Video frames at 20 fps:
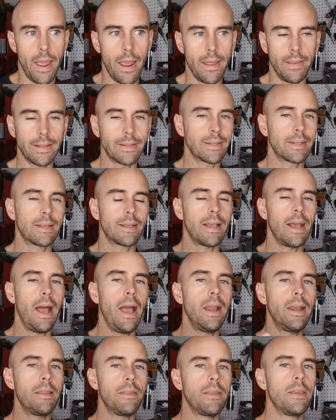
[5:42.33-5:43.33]
And that's
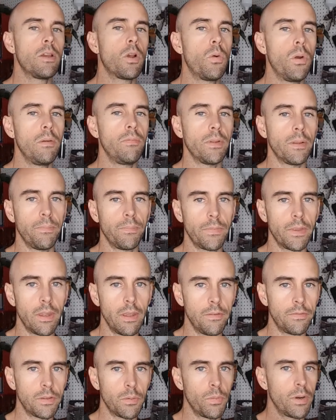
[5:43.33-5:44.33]
kind of the equivalent.
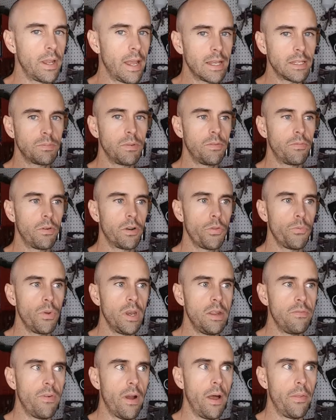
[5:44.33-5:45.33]
If someone asked me for a
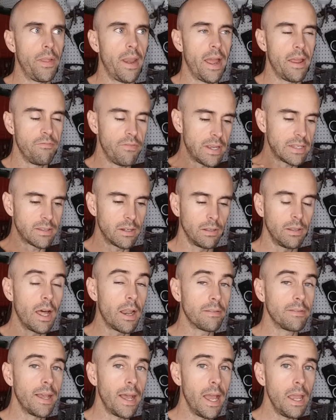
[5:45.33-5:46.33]
3D file that I invested a
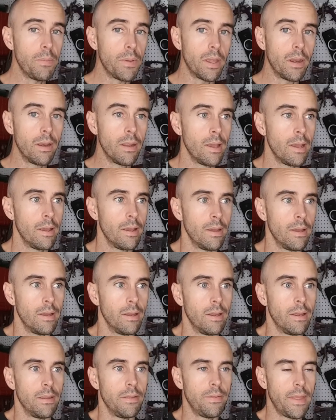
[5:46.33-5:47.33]
lot of time in,
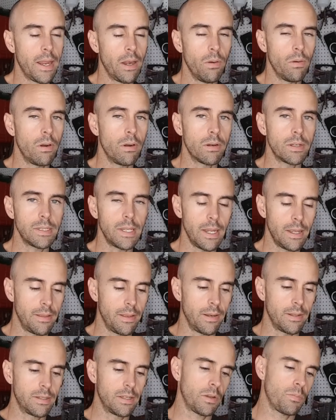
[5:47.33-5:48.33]
they don't understand
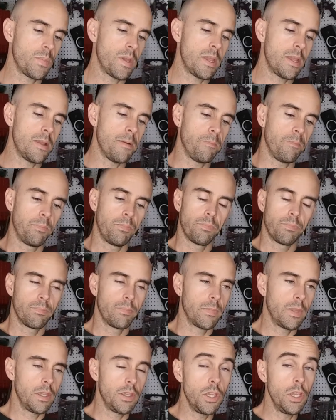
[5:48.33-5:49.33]
that it took me
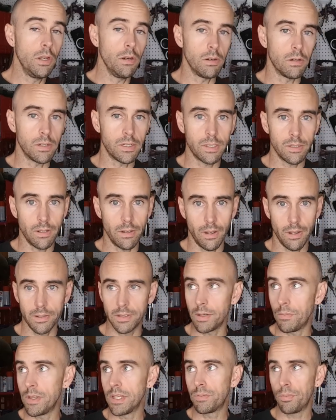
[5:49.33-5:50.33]
years on
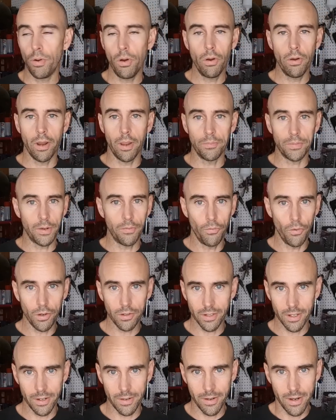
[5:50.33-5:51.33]
some of these programs. I've
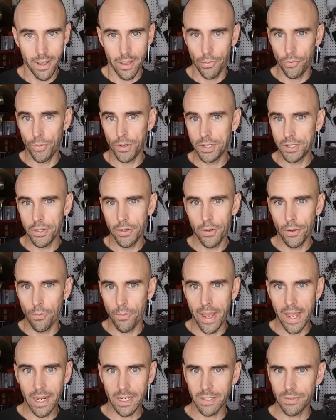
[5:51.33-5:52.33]
worked on 3D Studio
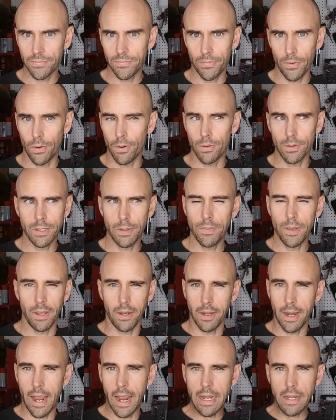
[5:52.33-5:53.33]
Max for something
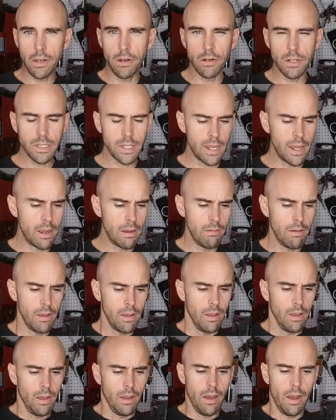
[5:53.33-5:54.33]
like 9 years now.
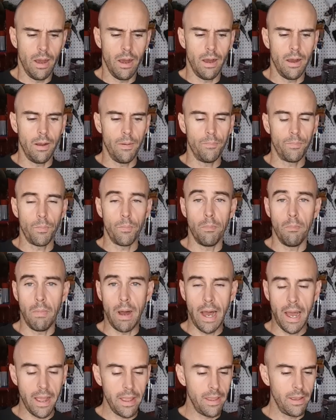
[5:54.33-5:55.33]

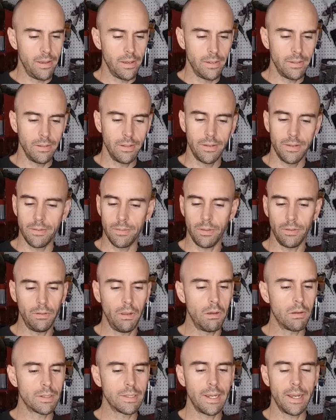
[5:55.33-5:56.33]
Maya,
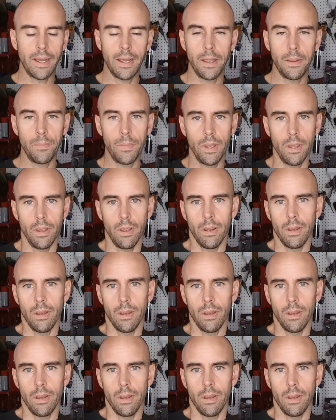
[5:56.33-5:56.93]
long time.